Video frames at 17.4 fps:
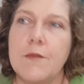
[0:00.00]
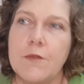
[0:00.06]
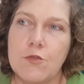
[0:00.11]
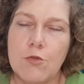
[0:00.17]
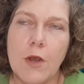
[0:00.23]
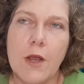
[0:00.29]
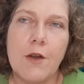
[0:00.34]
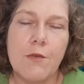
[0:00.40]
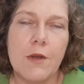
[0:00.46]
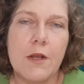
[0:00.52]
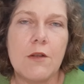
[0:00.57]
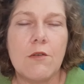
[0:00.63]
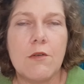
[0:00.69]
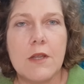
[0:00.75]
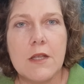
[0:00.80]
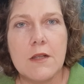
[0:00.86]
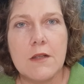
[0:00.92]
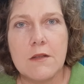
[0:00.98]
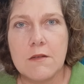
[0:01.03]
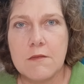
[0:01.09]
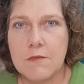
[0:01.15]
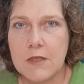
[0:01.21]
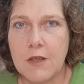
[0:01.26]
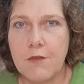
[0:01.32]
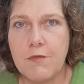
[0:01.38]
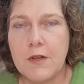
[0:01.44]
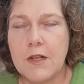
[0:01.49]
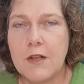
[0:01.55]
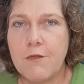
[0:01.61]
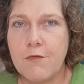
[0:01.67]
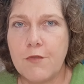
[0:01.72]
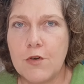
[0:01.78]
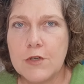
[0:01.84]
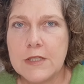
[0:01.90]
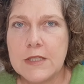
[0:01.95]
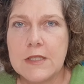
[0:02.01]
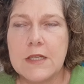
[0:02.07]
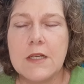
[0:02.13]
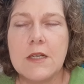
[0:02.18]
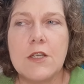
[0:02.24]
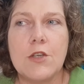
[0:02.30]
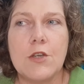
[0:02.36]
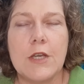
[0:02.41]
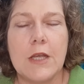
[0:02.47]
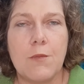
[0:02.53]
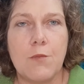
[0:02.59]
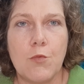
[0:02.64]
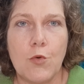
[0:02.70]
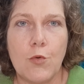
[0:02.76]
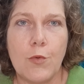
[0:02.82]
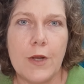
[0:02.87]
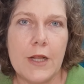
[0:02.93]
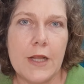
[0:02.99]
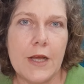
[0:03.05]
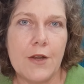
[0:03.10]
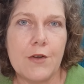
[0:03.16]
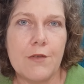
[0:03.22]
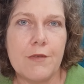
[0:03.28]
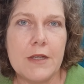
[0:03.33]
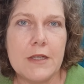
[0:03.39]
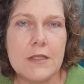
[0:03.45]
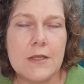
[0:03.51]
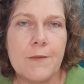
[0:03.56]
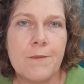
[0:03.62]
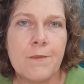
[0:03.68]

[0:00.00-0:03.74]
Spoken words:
Dry rendering, definitely faster, you get more oil out of it.